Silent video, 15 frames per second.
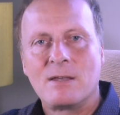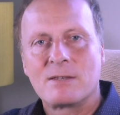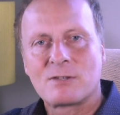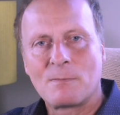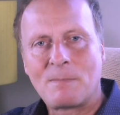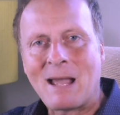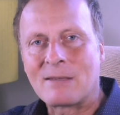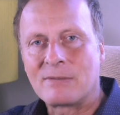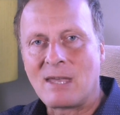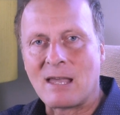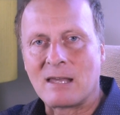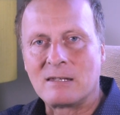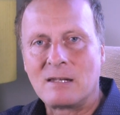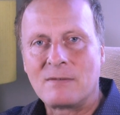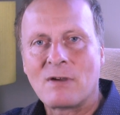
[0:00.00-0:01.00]
So back
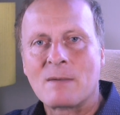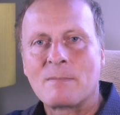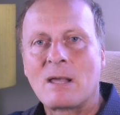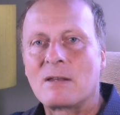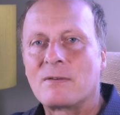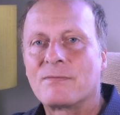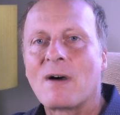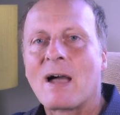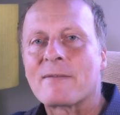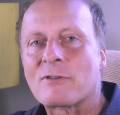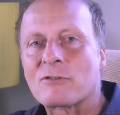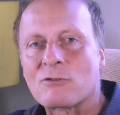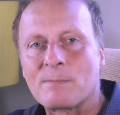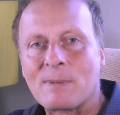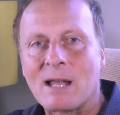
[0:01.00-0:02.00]
then, if I made
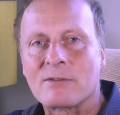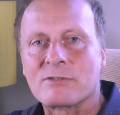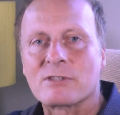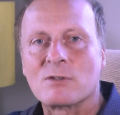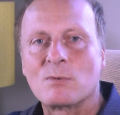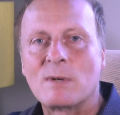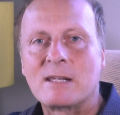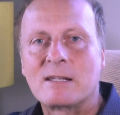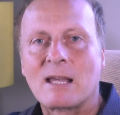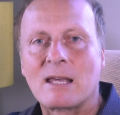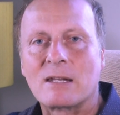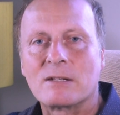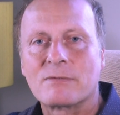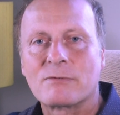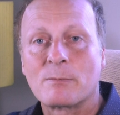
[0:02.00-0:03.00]
£500 in a
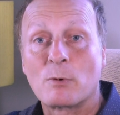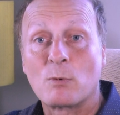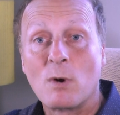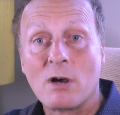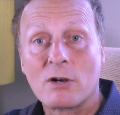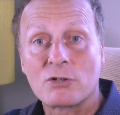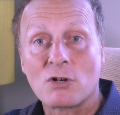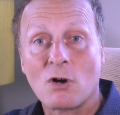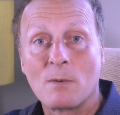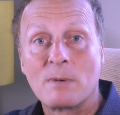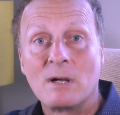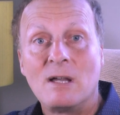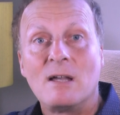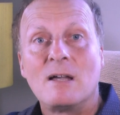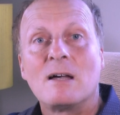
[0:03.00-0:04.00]
weekend from a
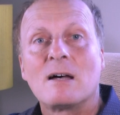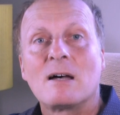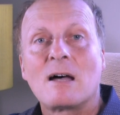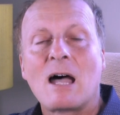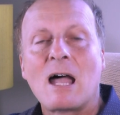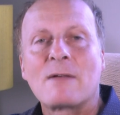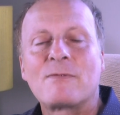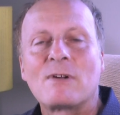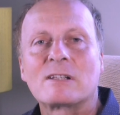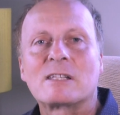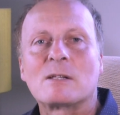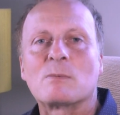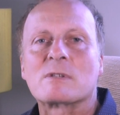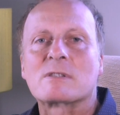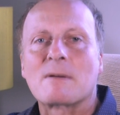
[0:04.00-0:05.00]
workshop, I
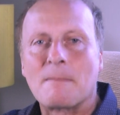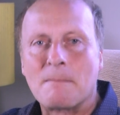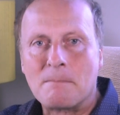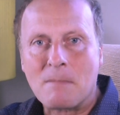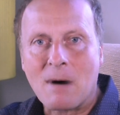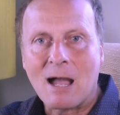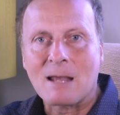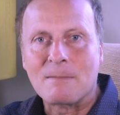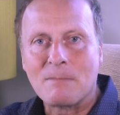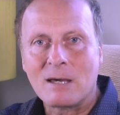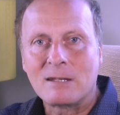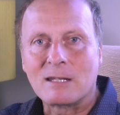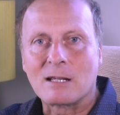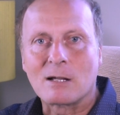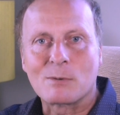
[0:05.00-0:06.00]
felt it was my
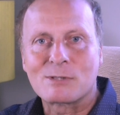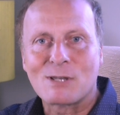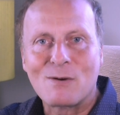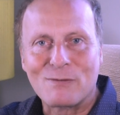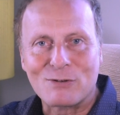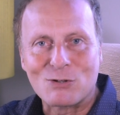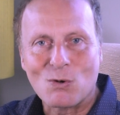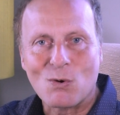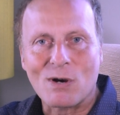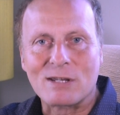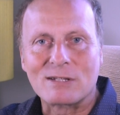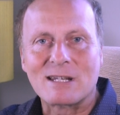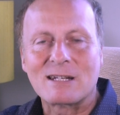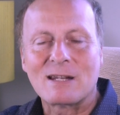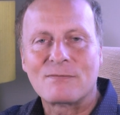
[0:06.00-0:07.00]
money. I was
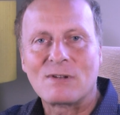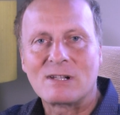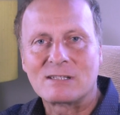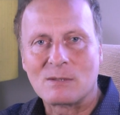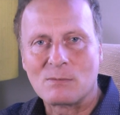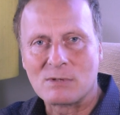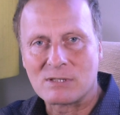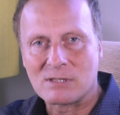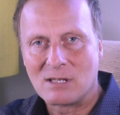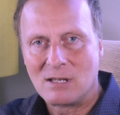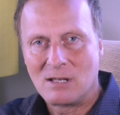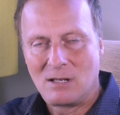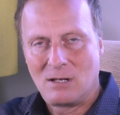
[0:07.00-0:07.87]
overjoyed and I felt it was